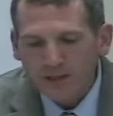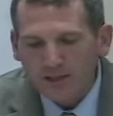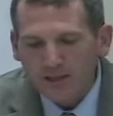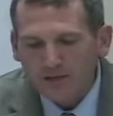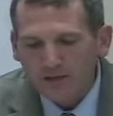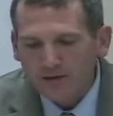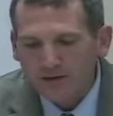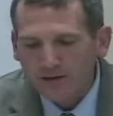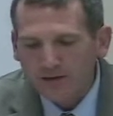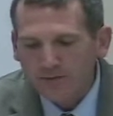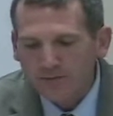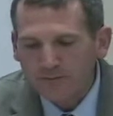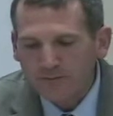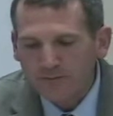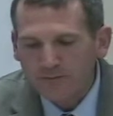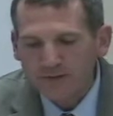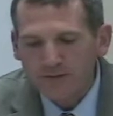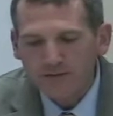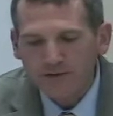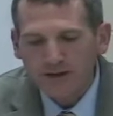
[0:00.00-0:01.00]
Looking
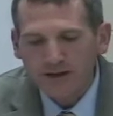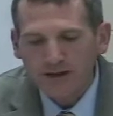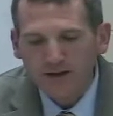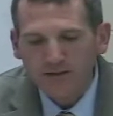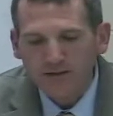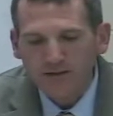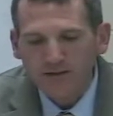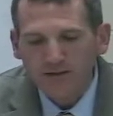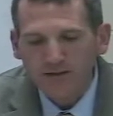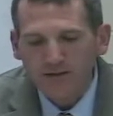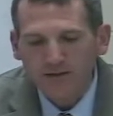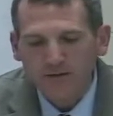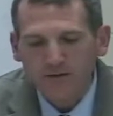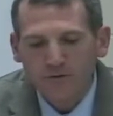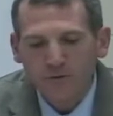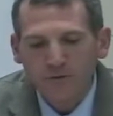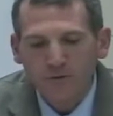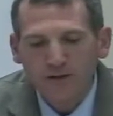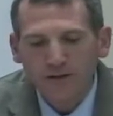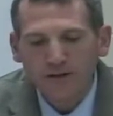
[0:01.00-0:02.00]
further down,
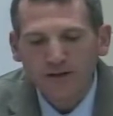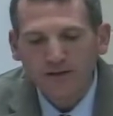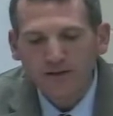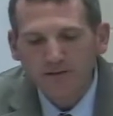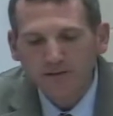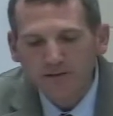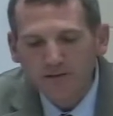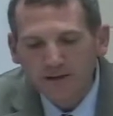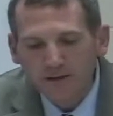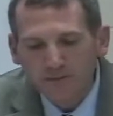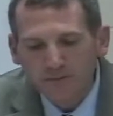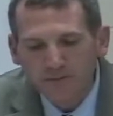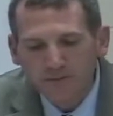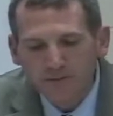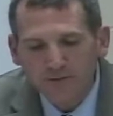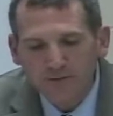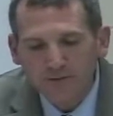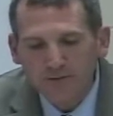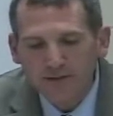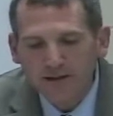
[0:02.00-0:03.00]
this one is up for
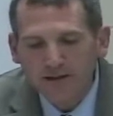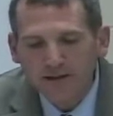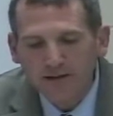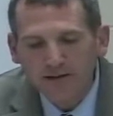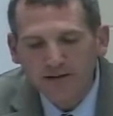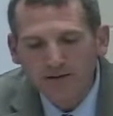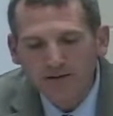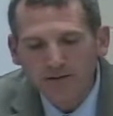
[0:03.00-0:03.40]
debate